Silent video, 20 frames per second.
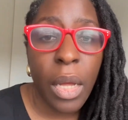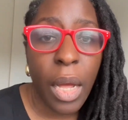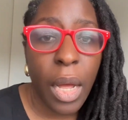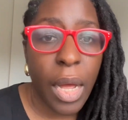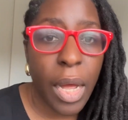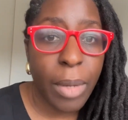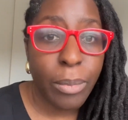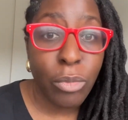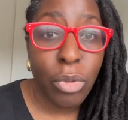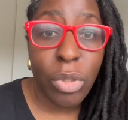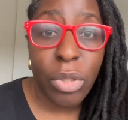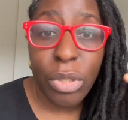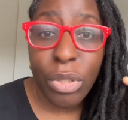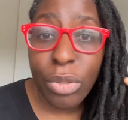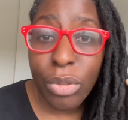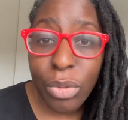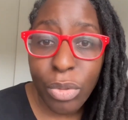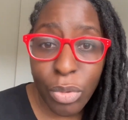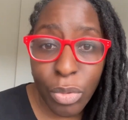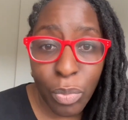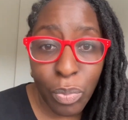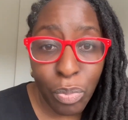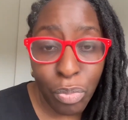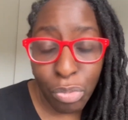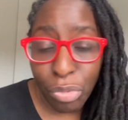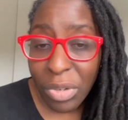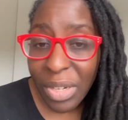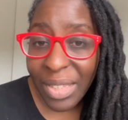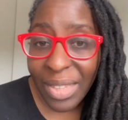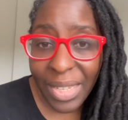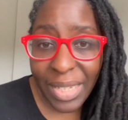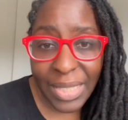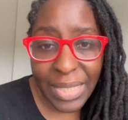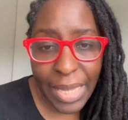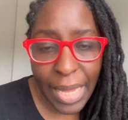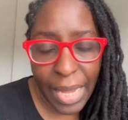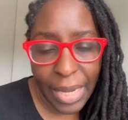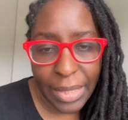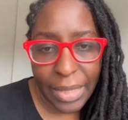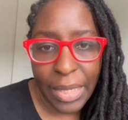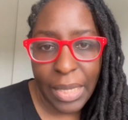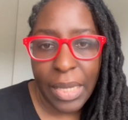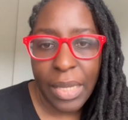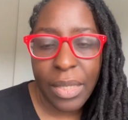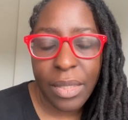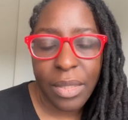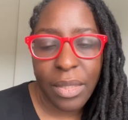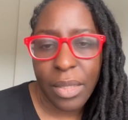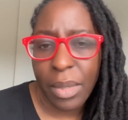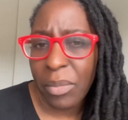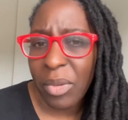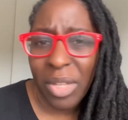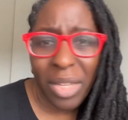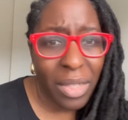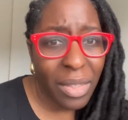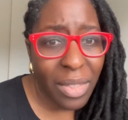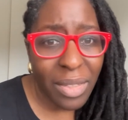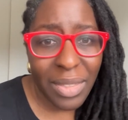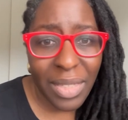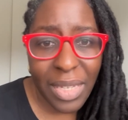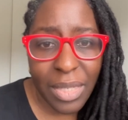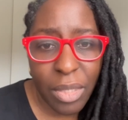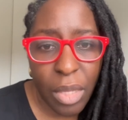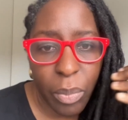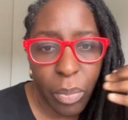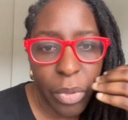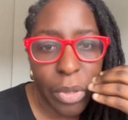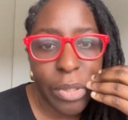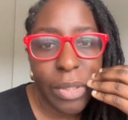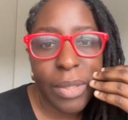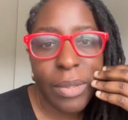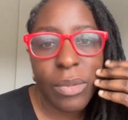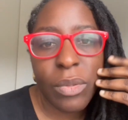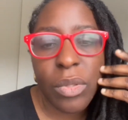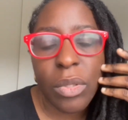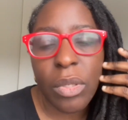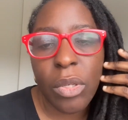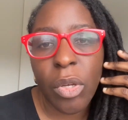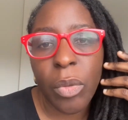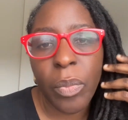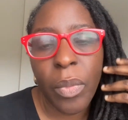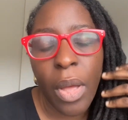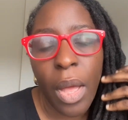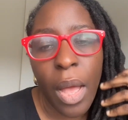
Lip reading: You can do breathing techniques. You can look these up on YouTube.